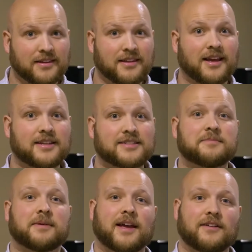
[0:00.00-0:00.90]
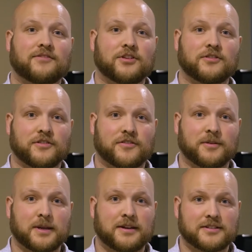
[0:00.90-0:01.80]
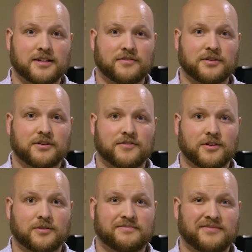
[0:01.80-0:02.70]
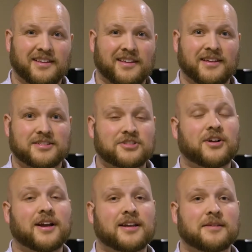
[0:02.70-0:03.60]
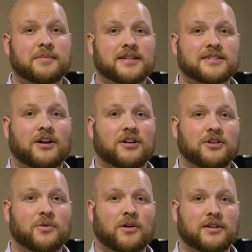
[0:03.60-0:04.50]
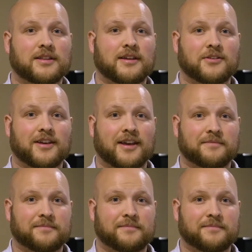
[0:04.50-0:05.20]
and last tip I have for you for filming yourself with your phone is to try and get the best audio quality that you can.